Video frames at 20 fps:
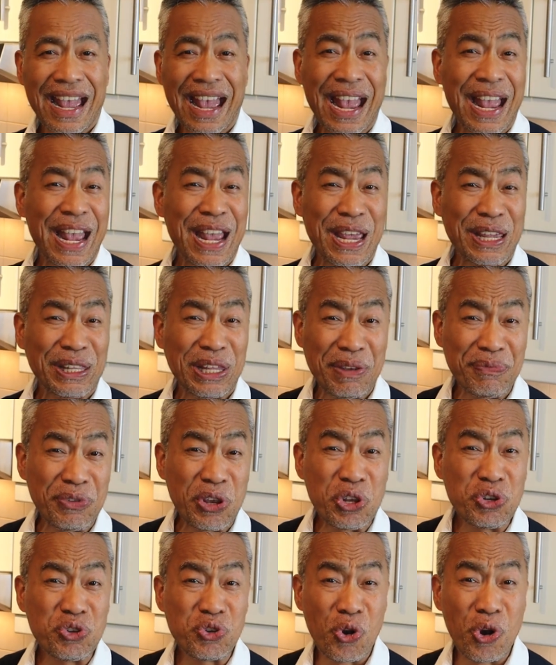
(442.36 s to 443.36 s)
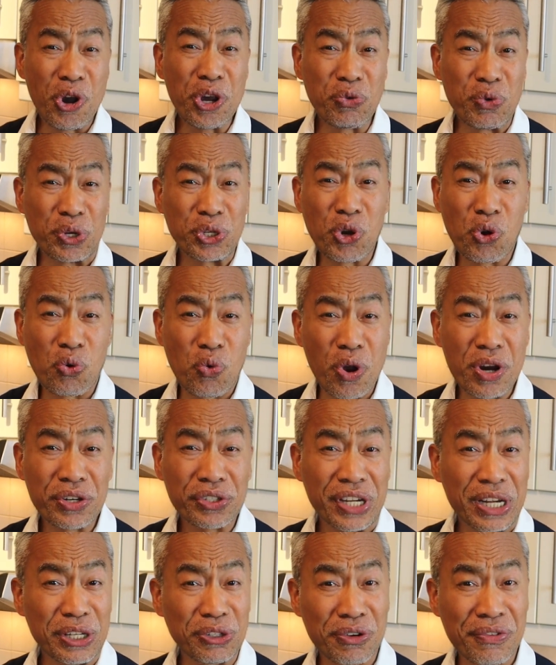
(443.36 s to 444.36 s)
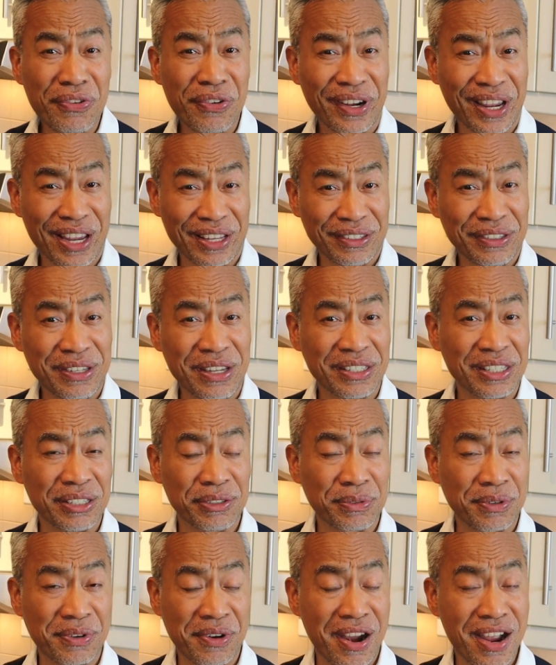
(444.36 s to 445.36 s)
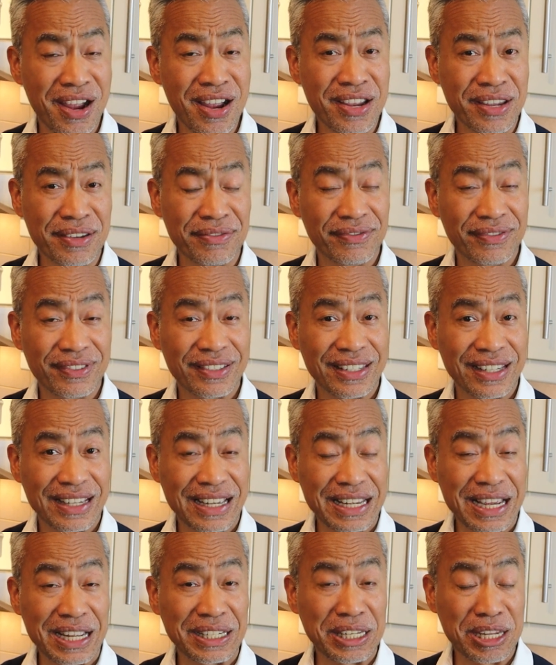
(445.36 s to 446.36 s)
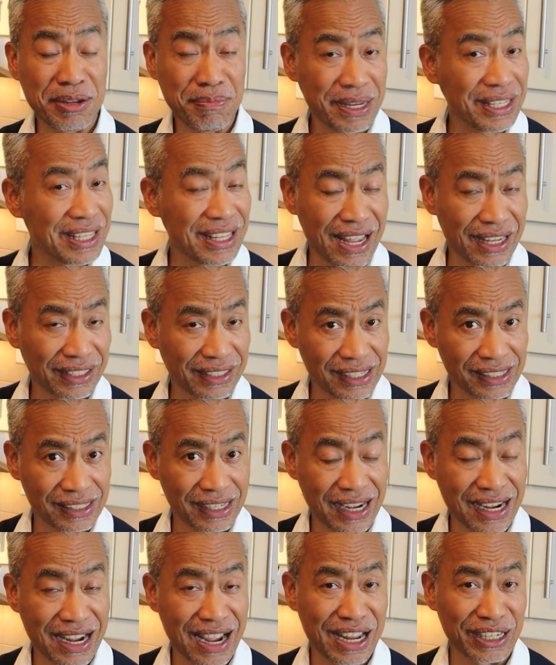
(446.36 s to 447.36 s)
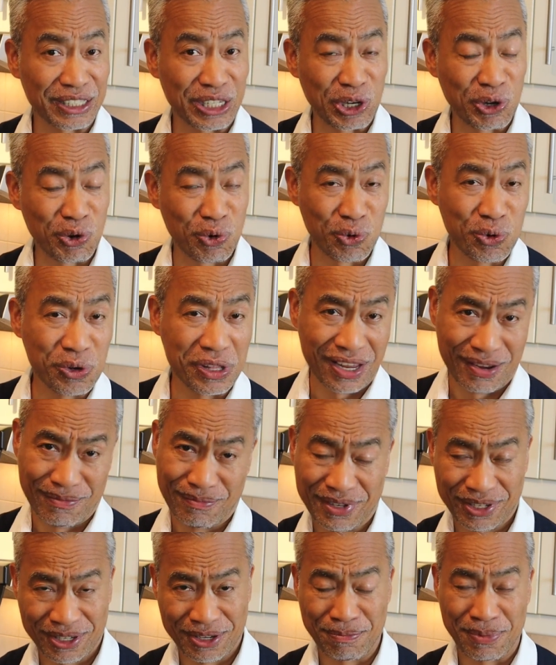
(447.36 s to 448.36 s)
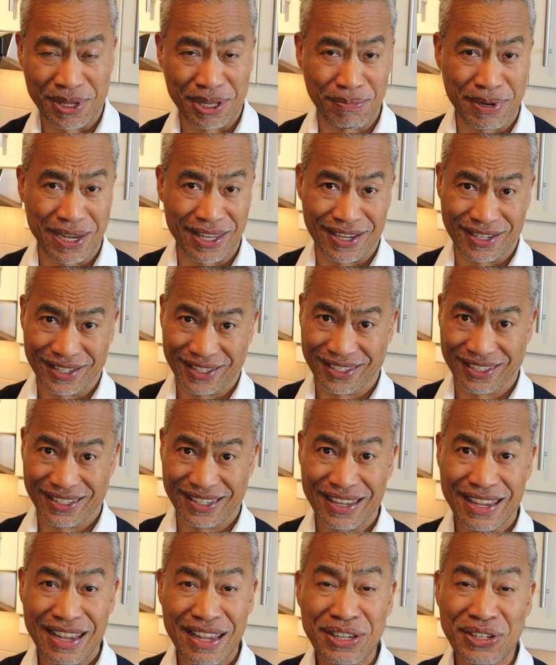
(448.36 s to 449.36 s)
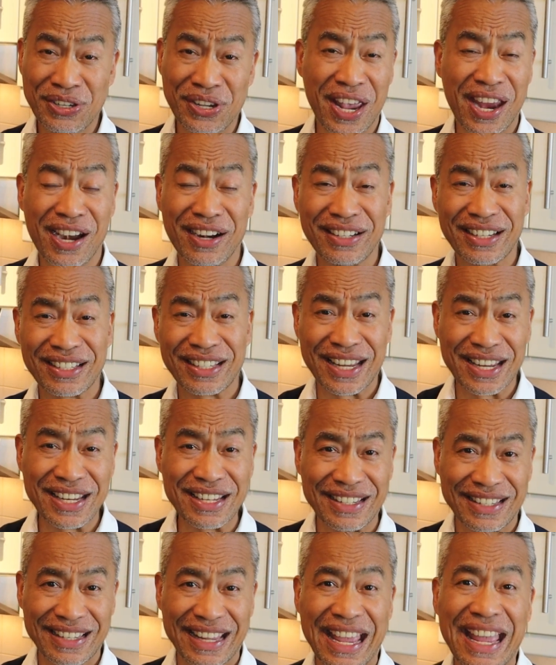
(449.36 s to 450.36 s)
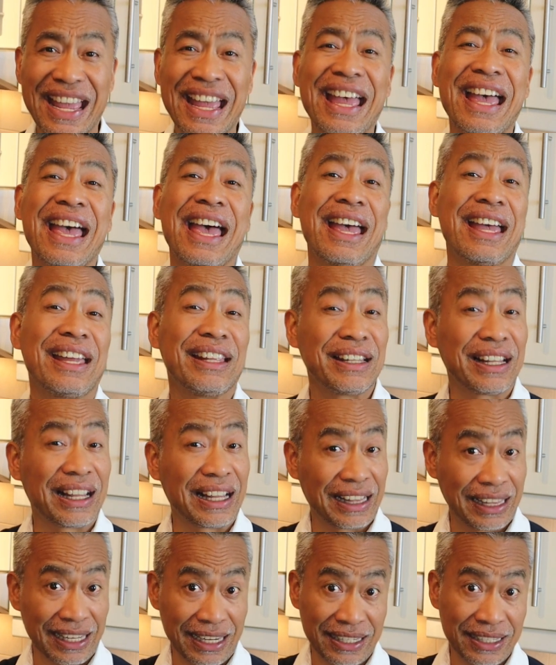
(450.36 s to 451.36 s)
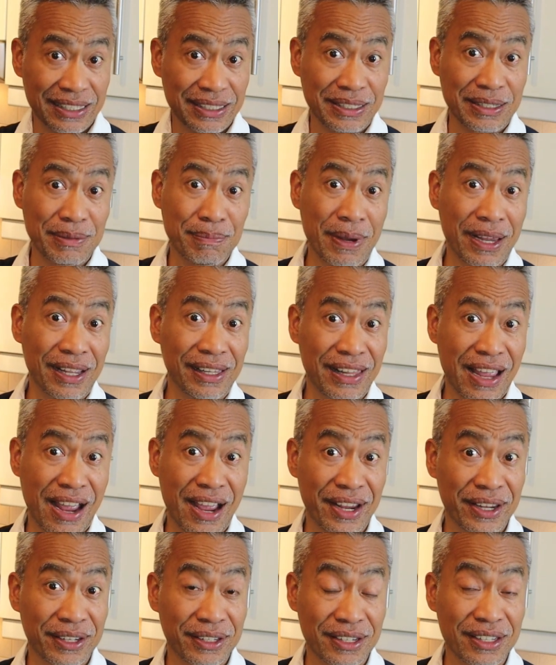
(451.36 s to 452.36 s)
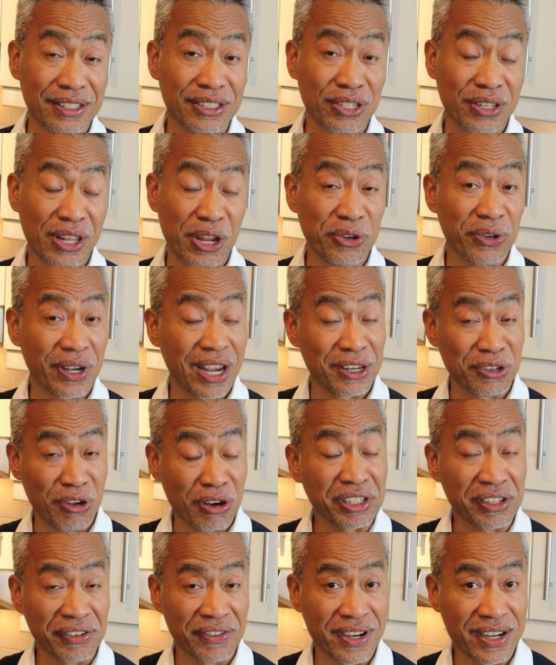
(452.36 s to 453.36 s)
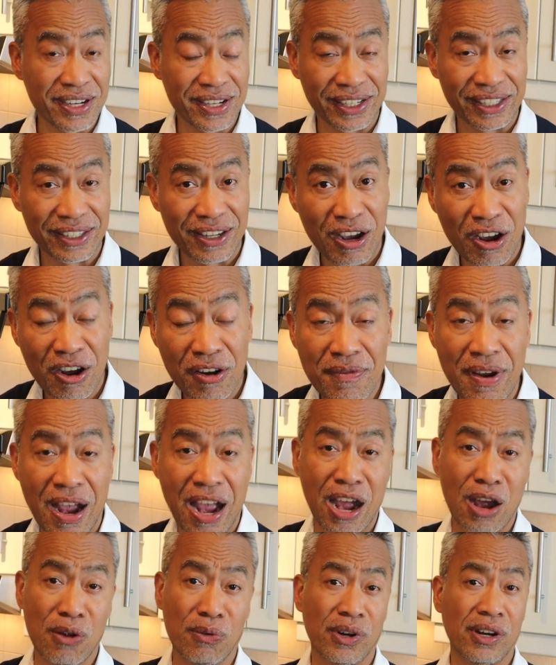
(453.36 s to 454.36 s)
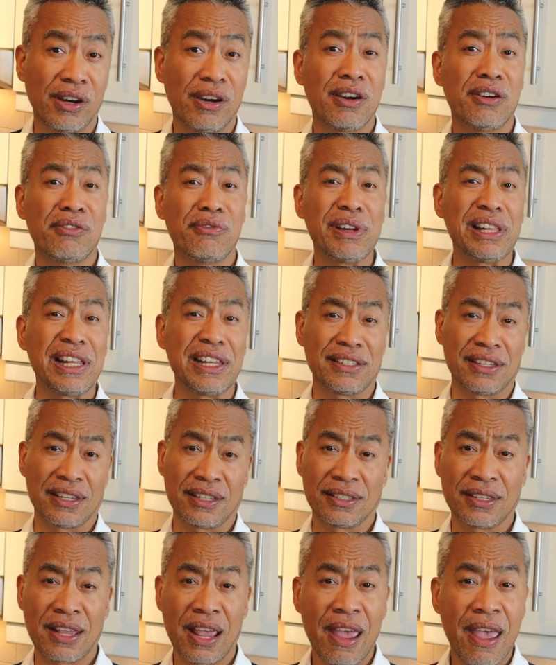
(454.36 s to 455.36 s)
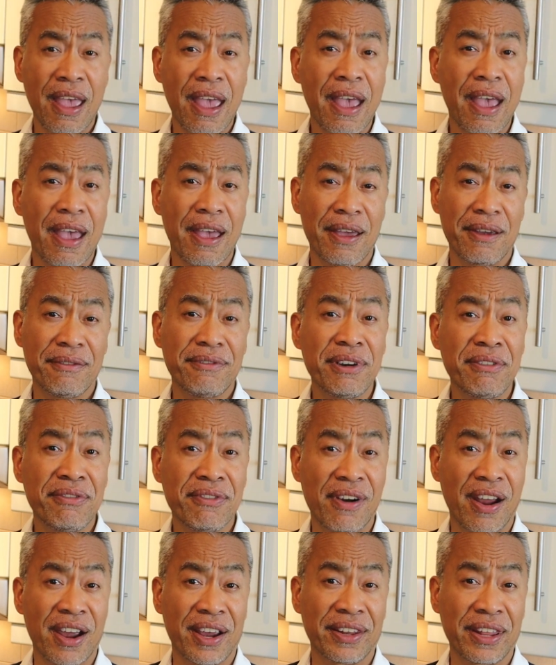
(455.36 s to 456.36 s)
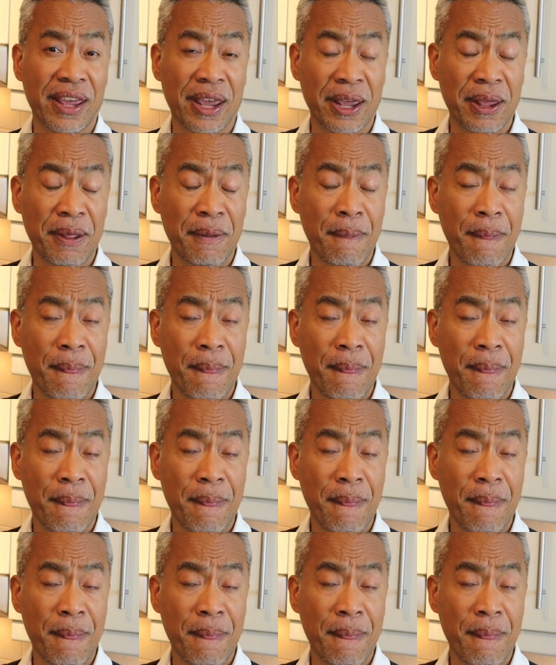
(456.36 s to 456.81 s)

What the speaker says: And if you enjoy what you're watching, don't forget to subscribe at ibida natin ang ating ulam sa Pilipinas. Share na din and click the bell icon so that you get notified of our releases every Friday.